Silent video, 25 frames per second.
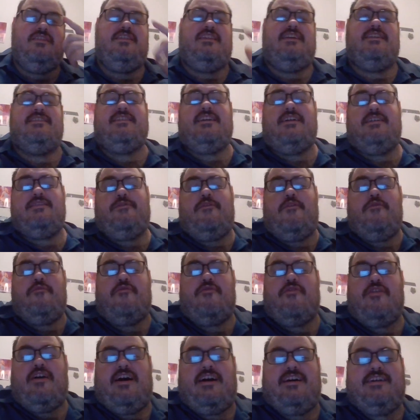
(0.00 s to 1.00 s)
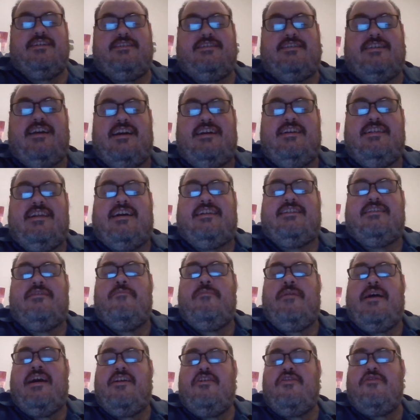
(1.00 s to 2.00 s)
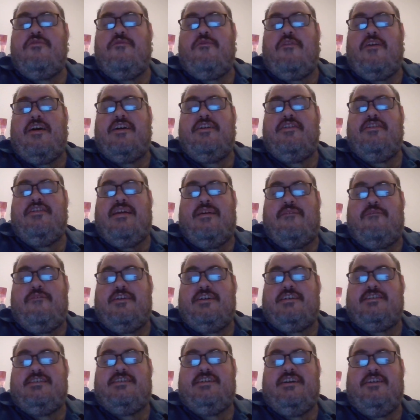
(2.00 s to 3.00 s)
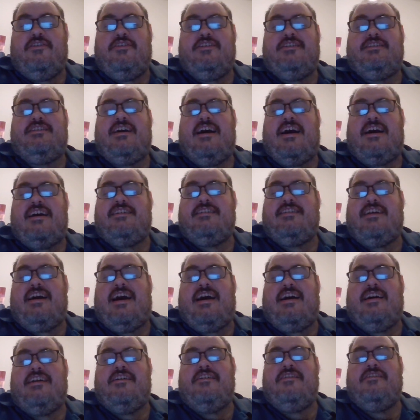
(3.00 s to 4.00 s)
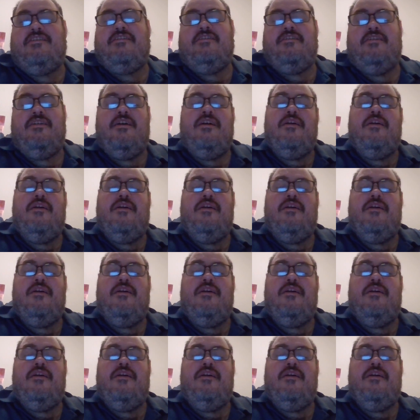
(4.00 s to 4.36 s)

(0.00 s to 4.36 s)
This comes from Variety saying that the Man on Fire Netflix series has added